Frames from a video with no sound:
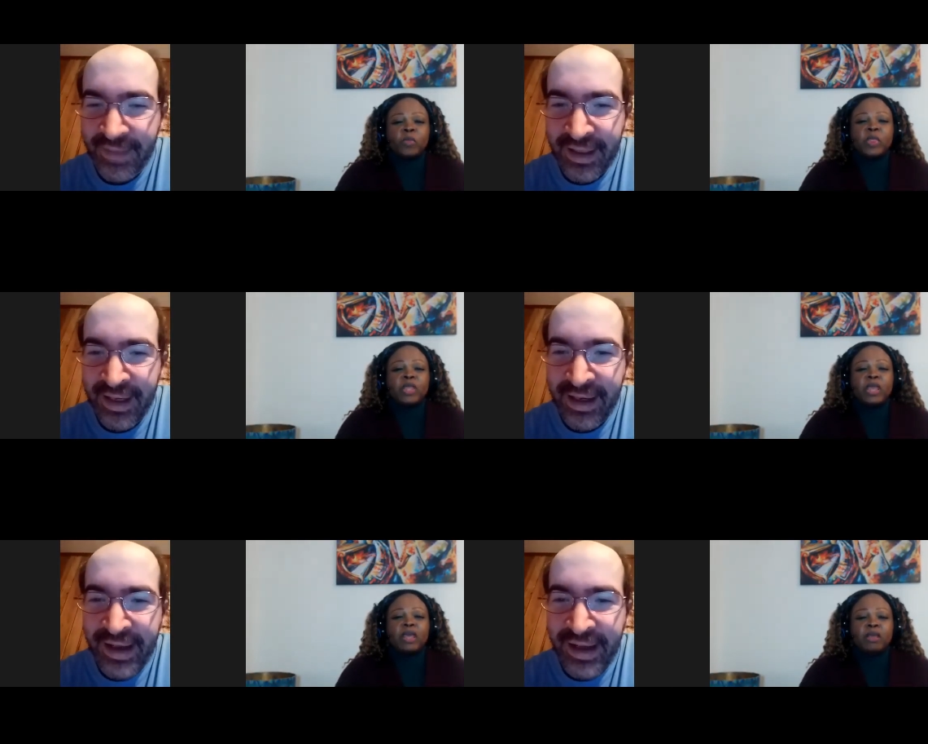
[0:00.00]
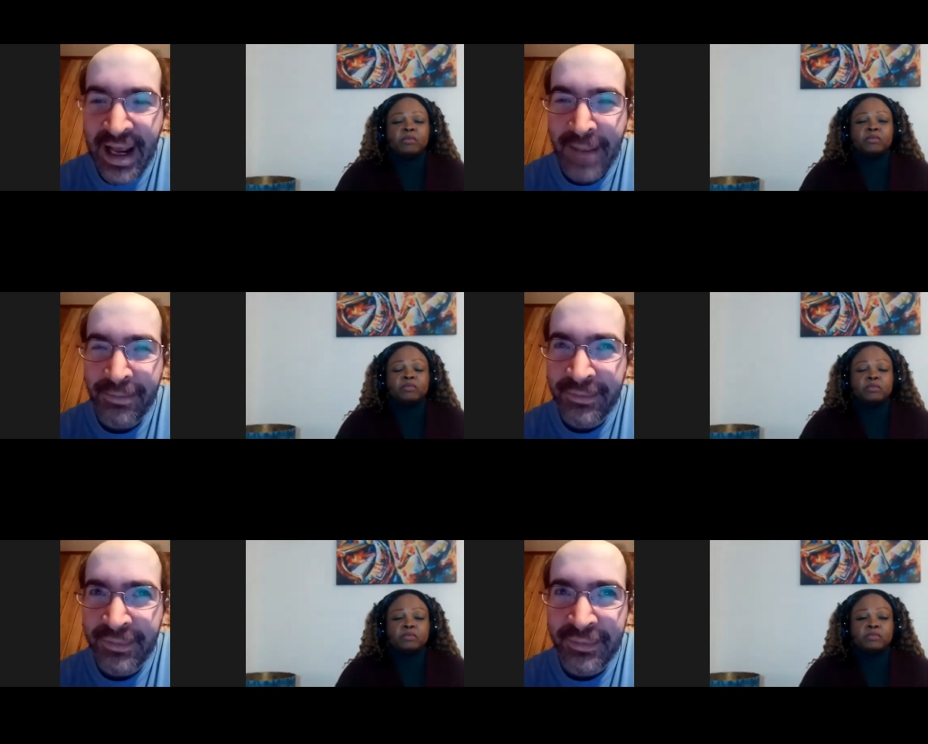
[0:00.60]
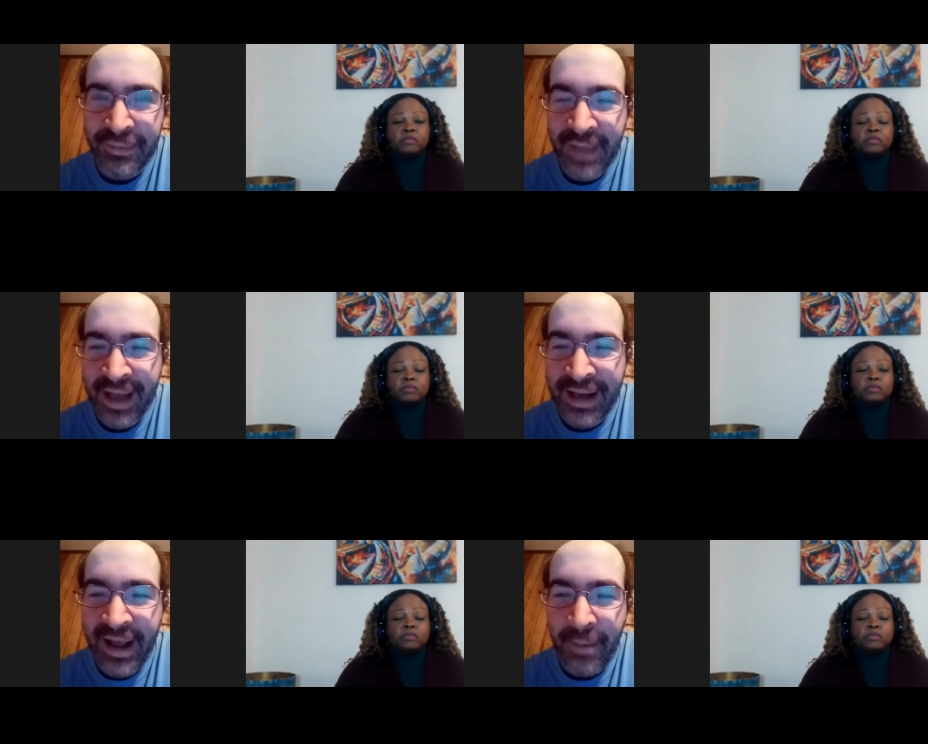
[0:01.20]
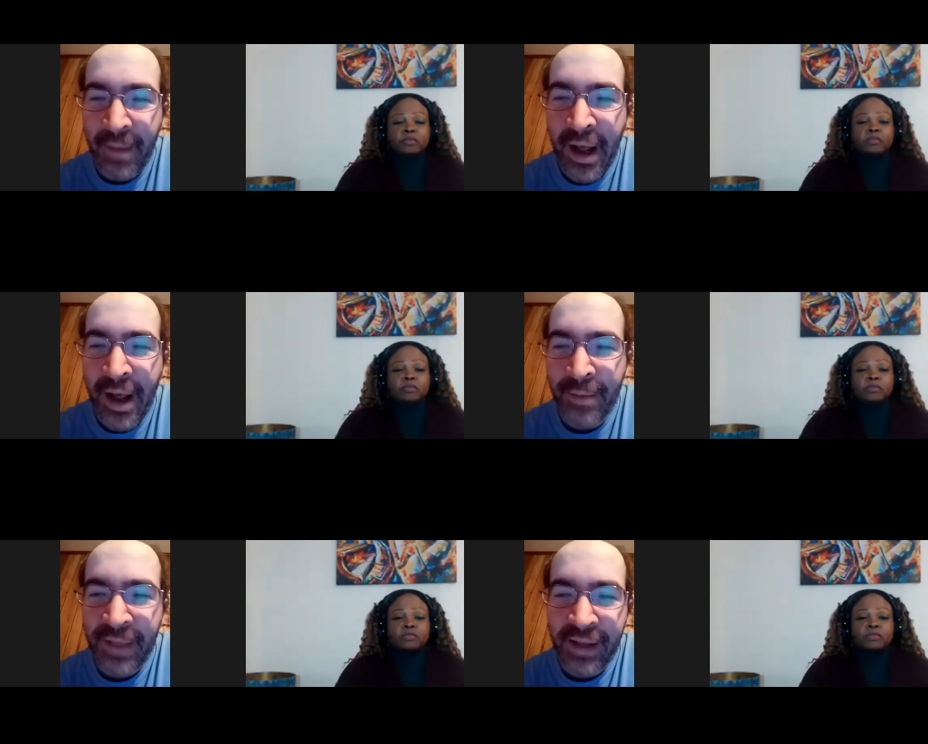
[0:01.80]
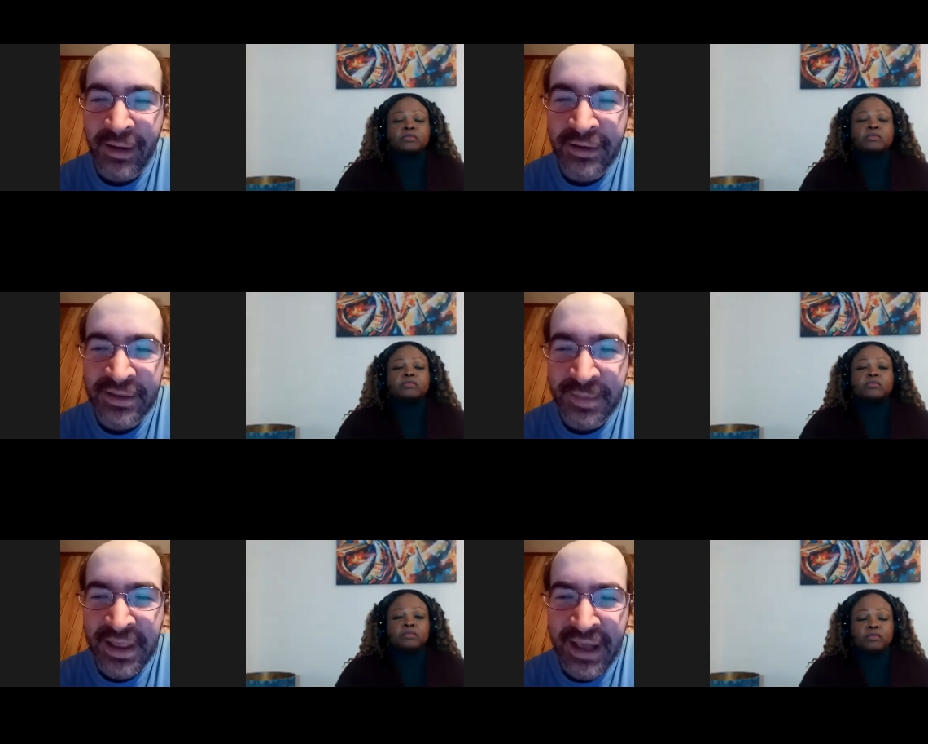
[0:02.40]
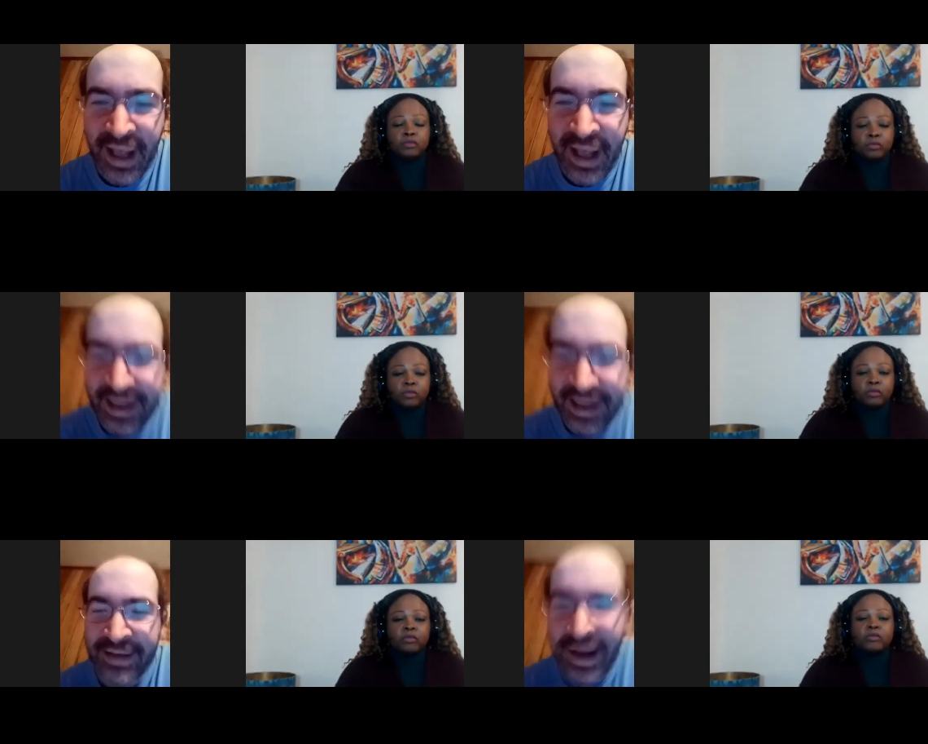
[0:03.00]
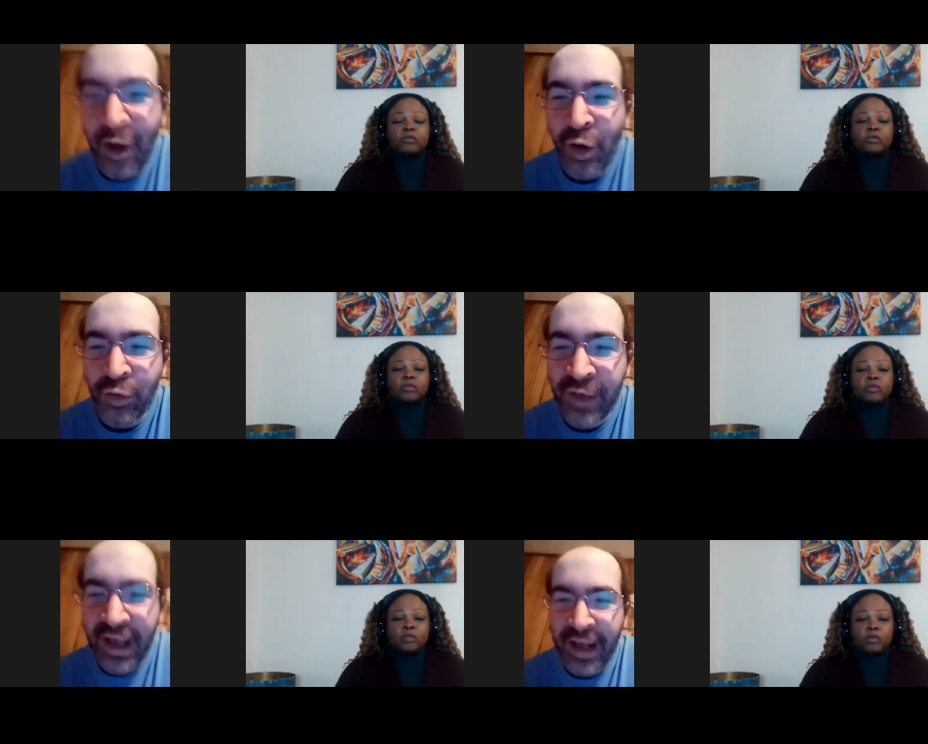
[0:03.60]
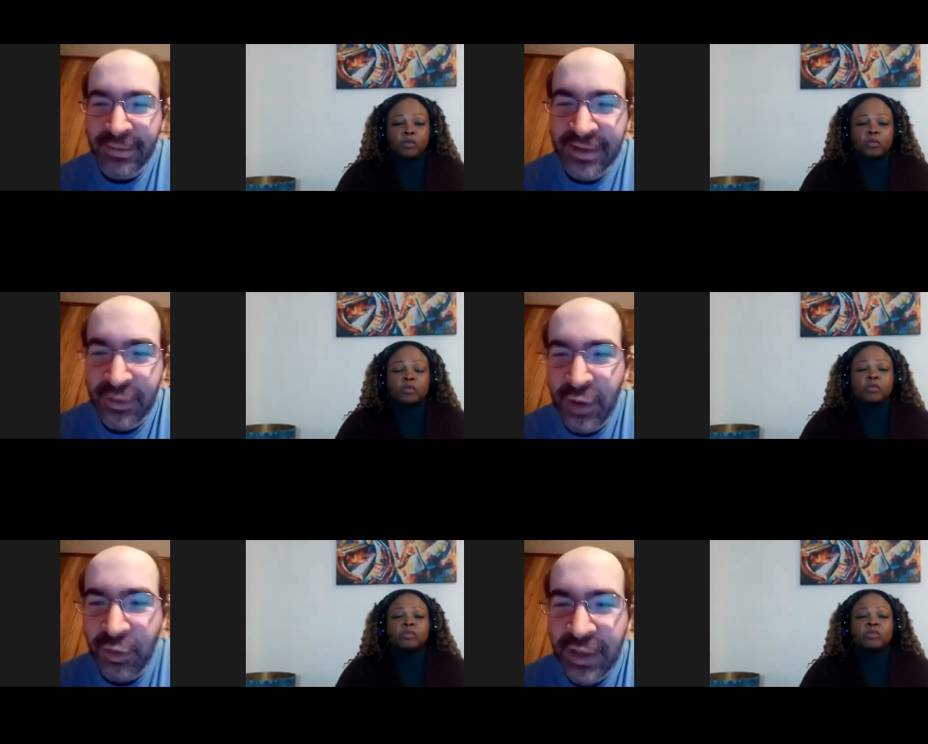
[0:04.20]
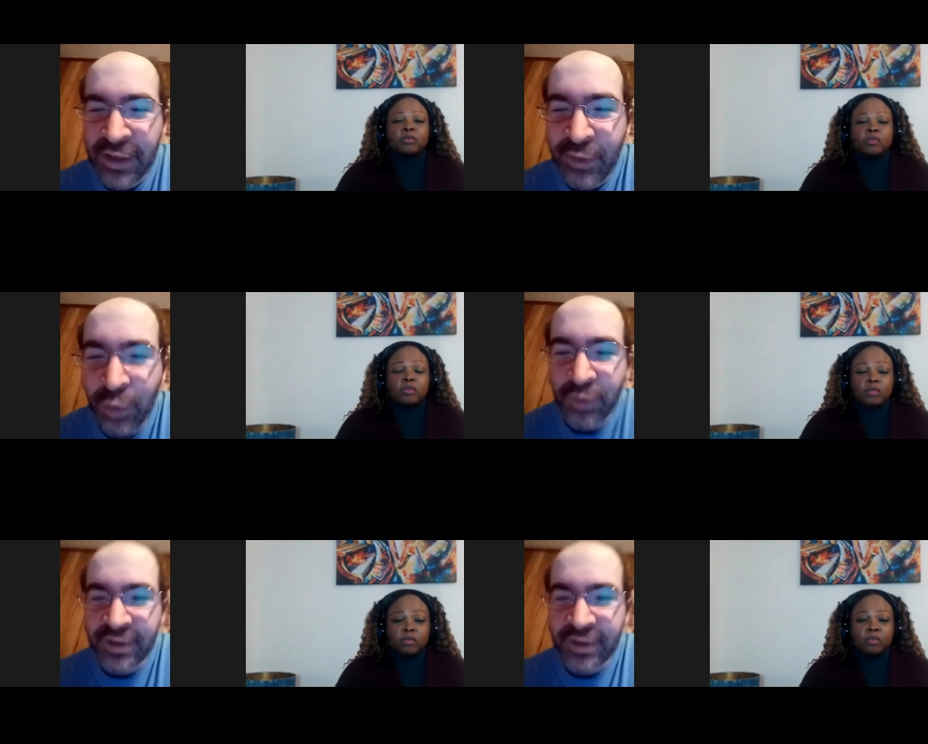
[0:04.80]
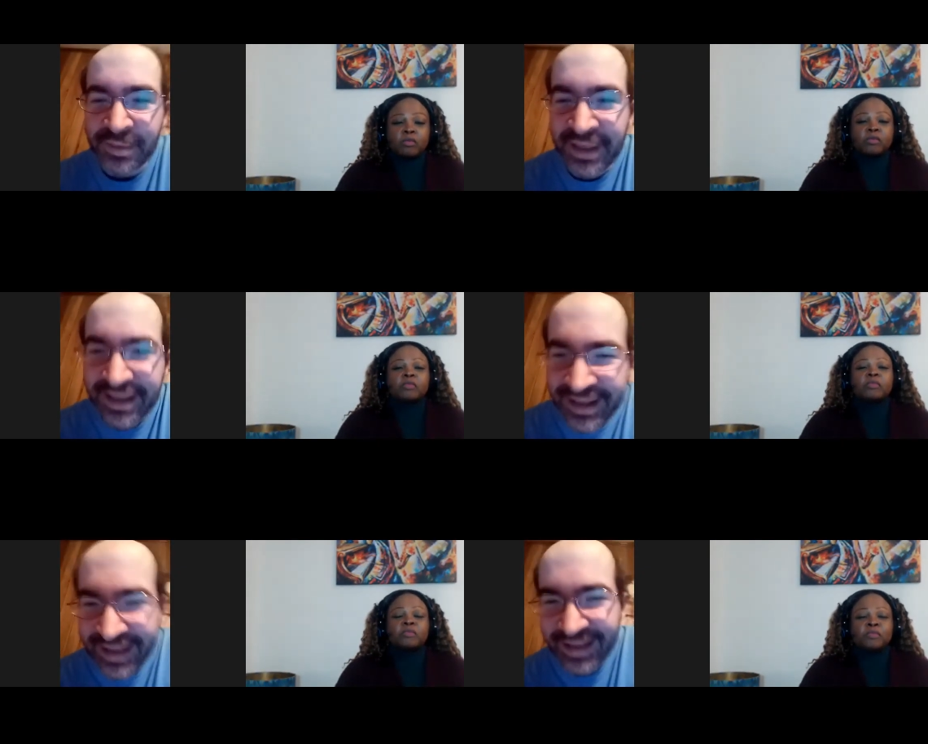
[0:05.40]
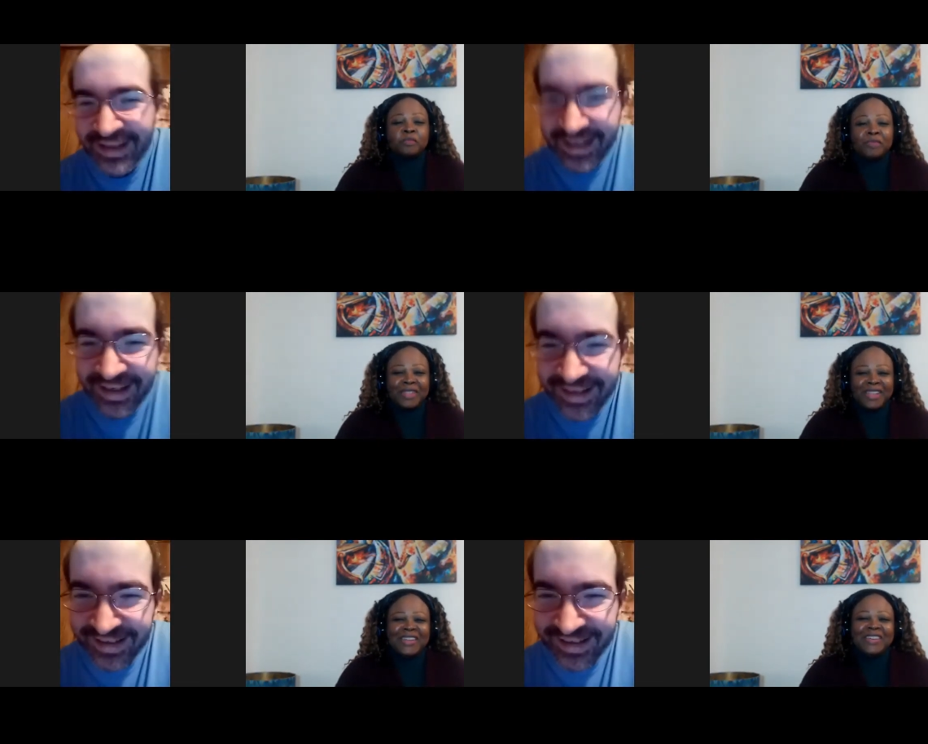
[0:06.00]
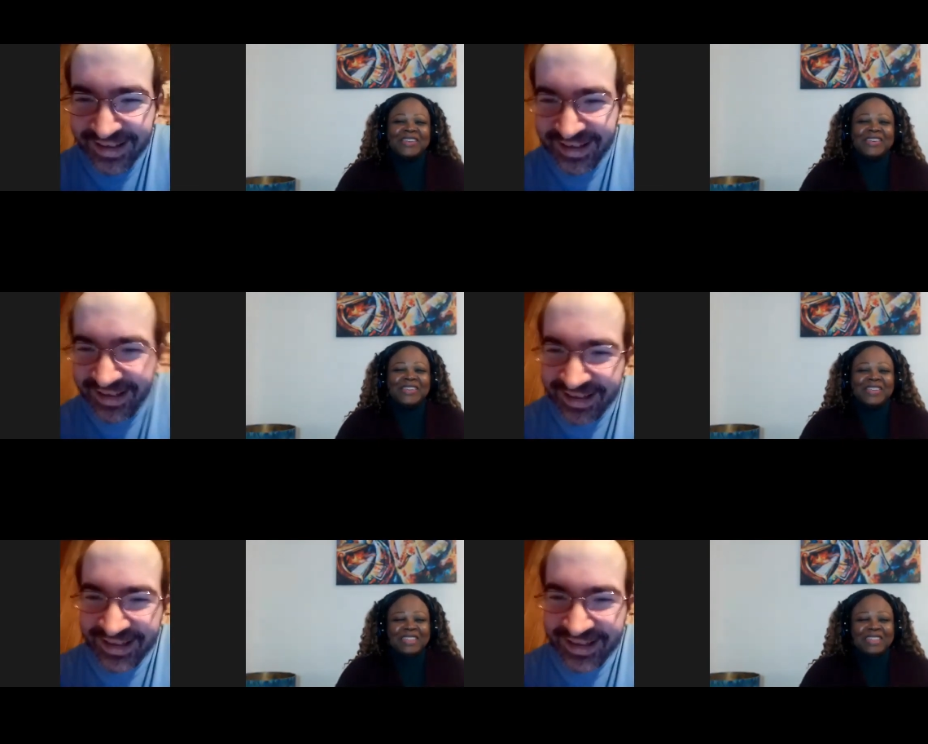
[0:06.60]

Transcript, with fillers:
Speaker 1: yeah. yeah. And I got mom that loves me. I got doll that absolutely adores me. Mm-hmm, oh,